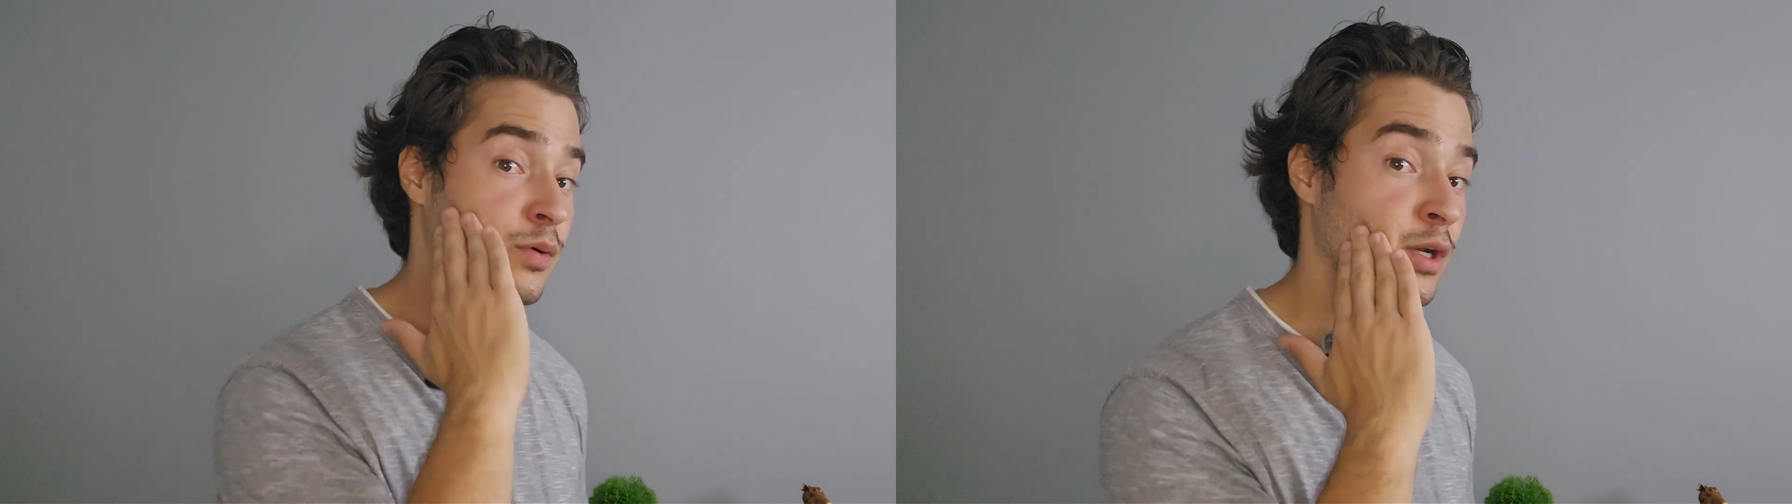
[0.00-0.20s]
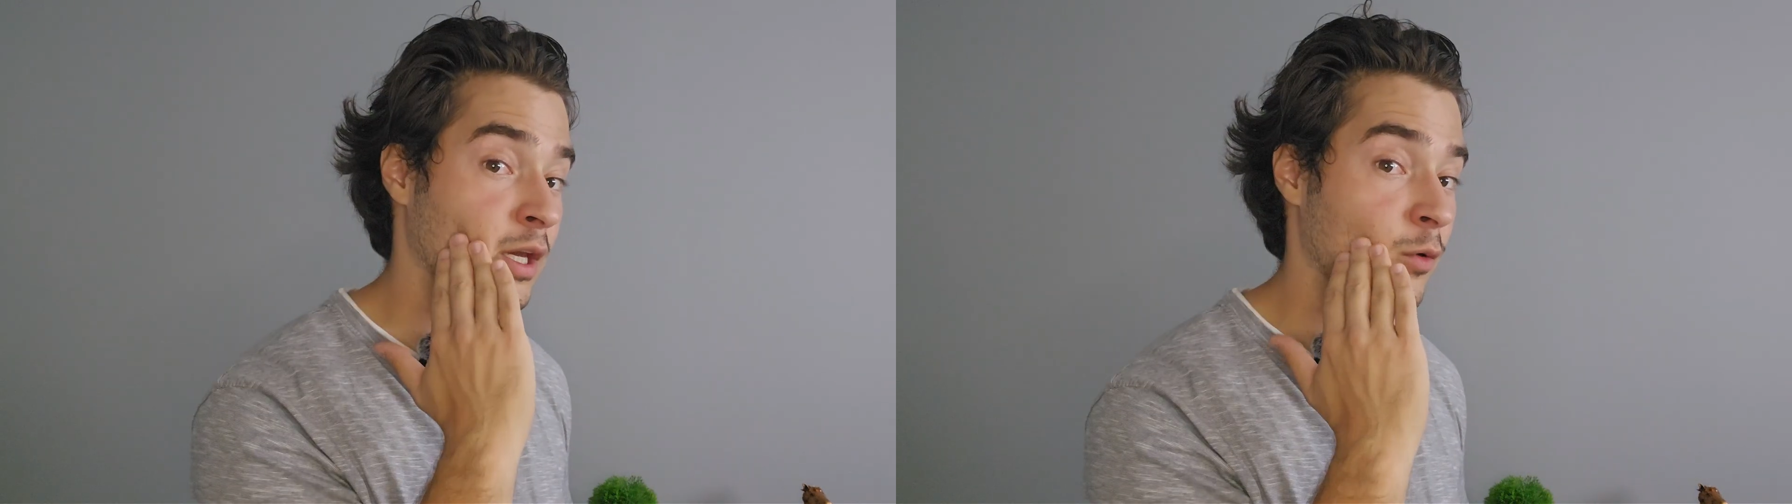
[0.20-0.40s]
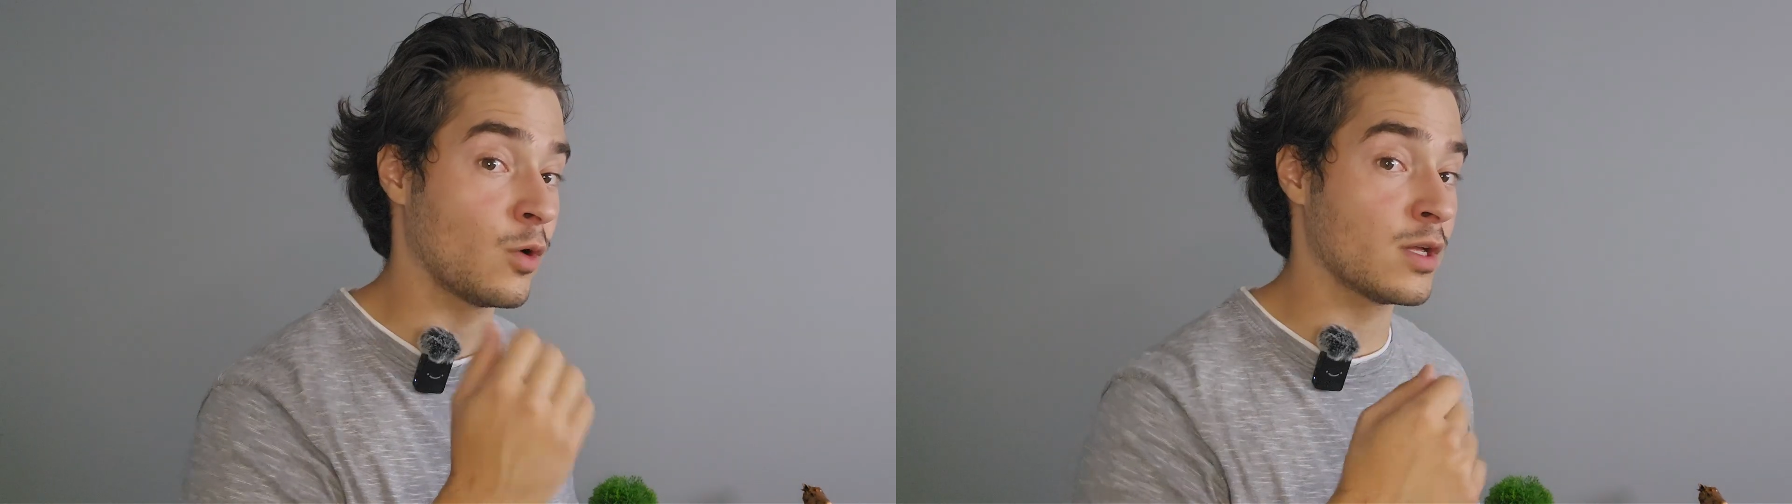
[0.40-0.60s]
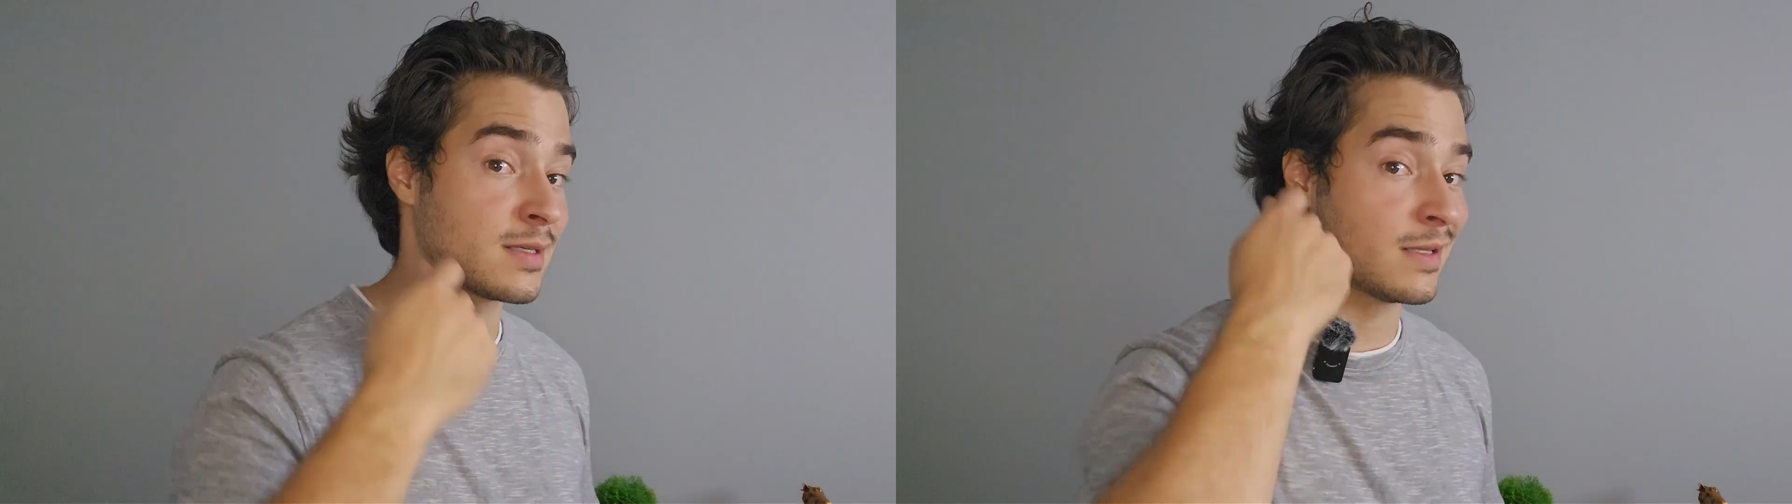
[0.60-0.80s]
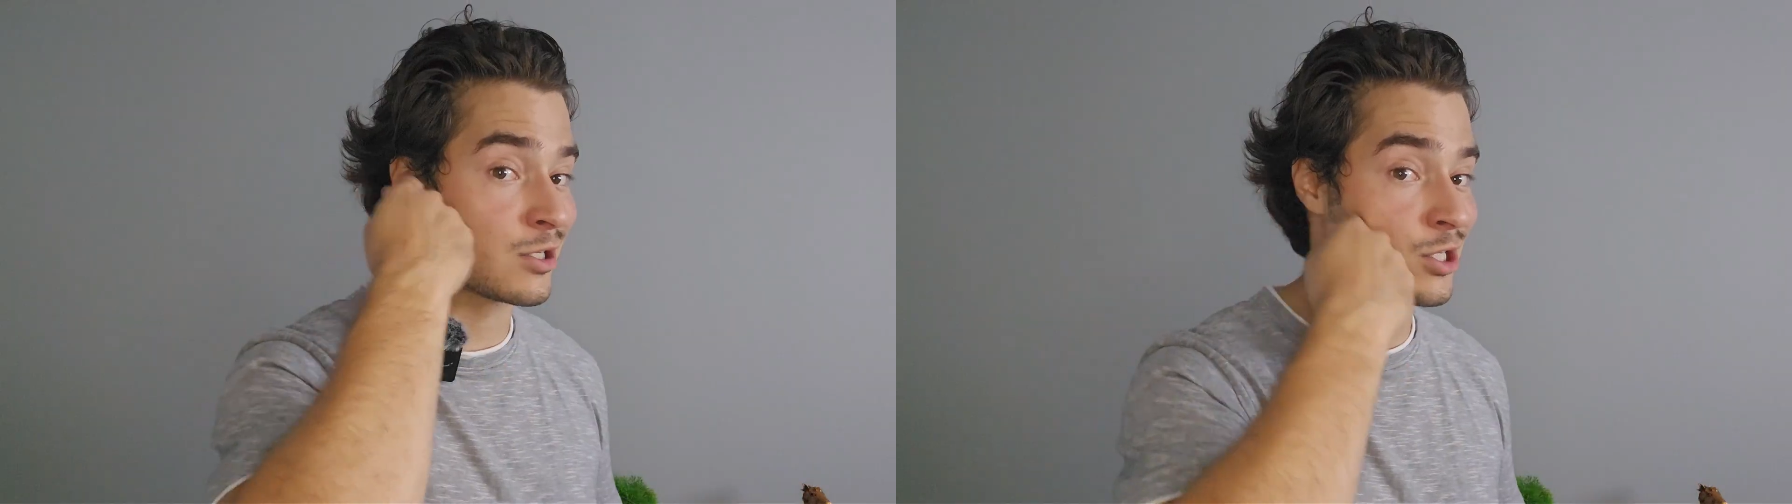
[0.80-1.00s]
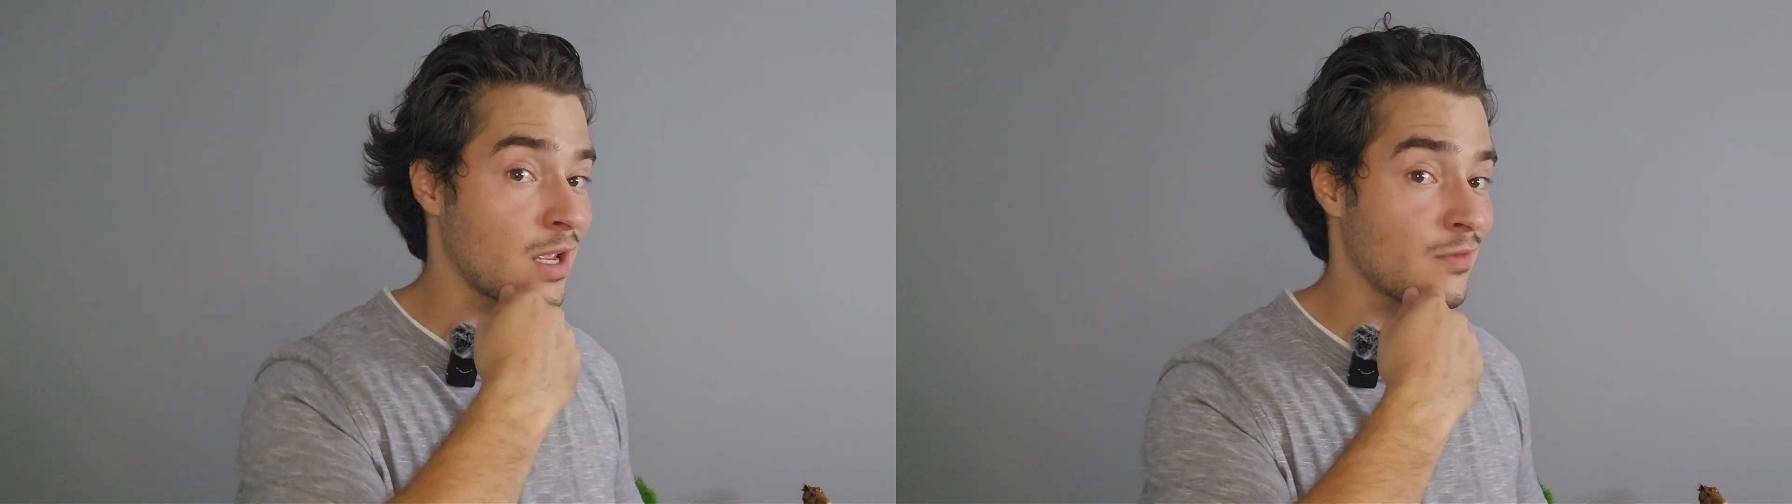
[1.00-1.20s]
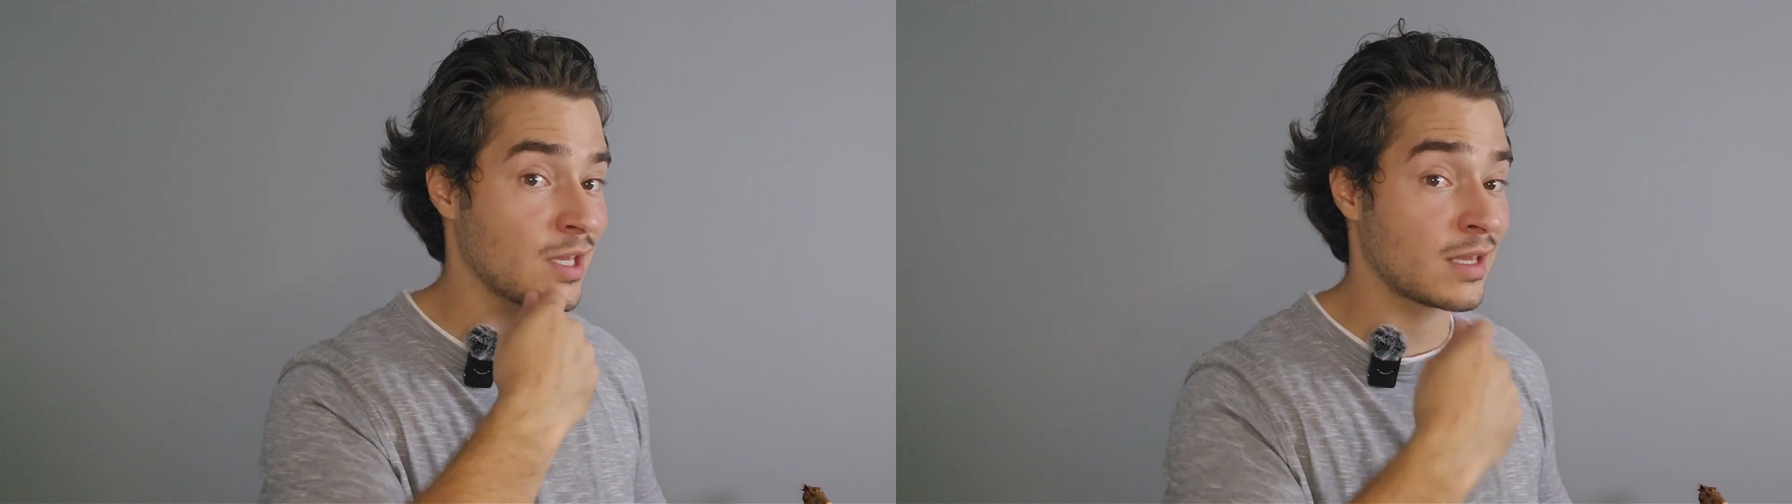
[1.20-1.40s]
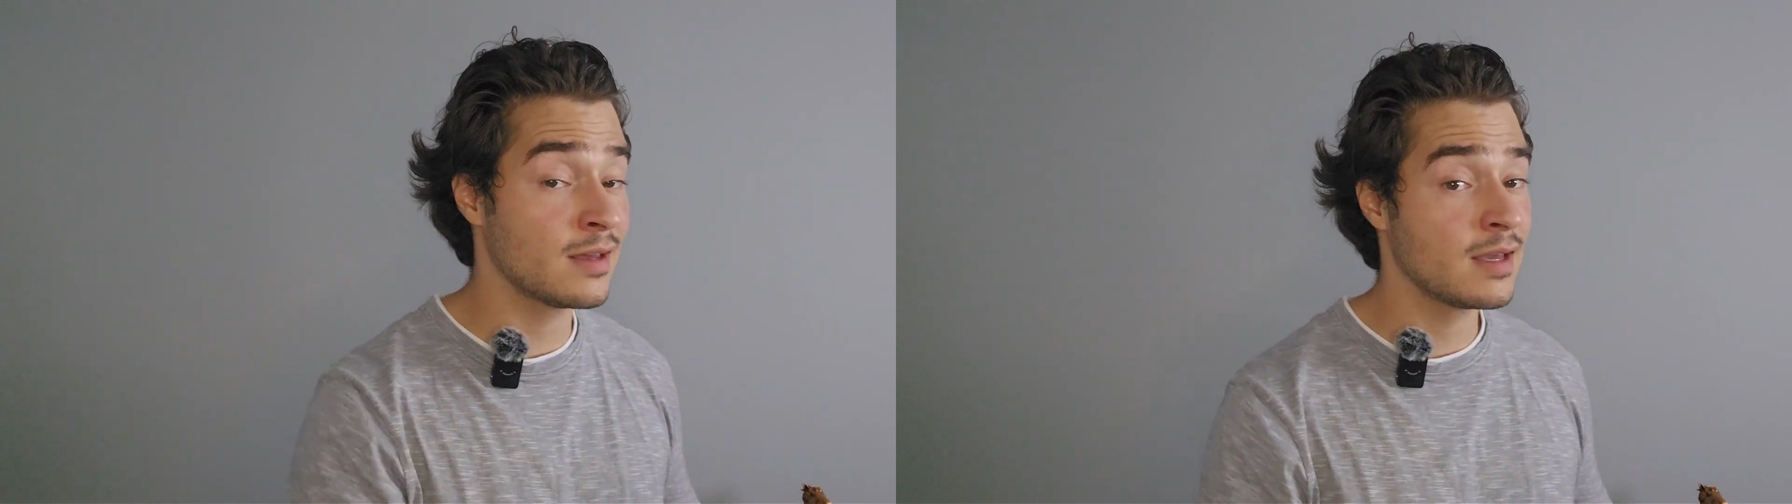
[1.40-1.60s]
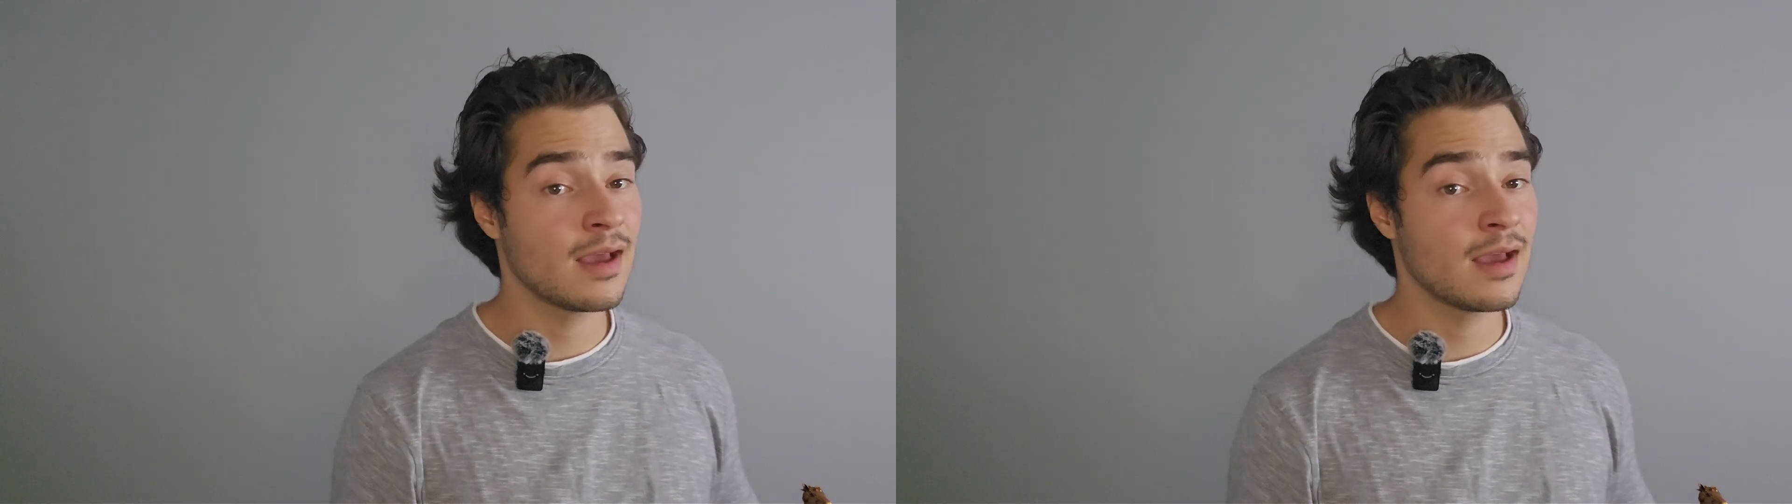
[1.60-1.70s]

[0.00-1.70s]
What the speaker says: putting it once and then shaving it.